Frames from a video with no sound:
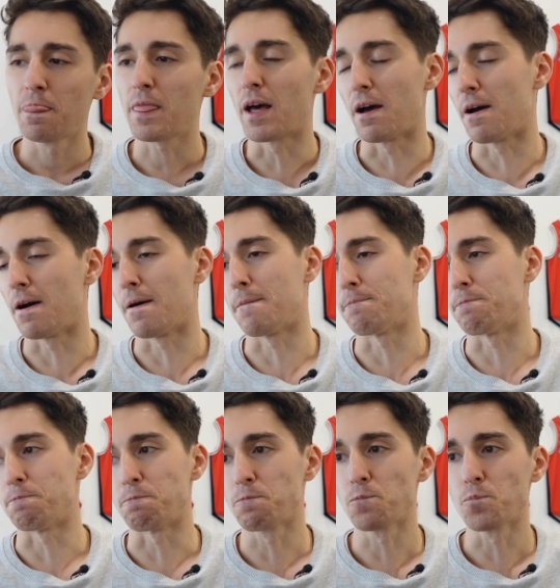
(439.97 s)

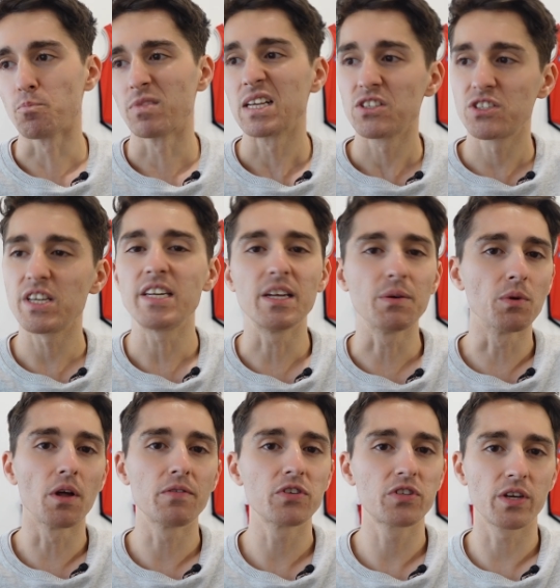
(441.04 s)
Um, Sydney will
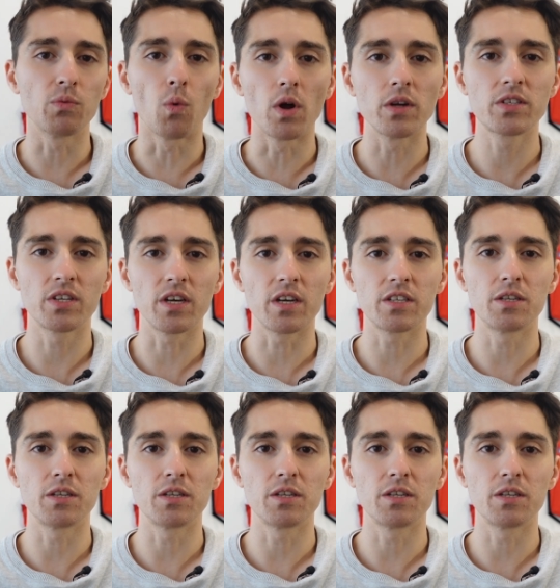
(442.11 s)
obviously want to,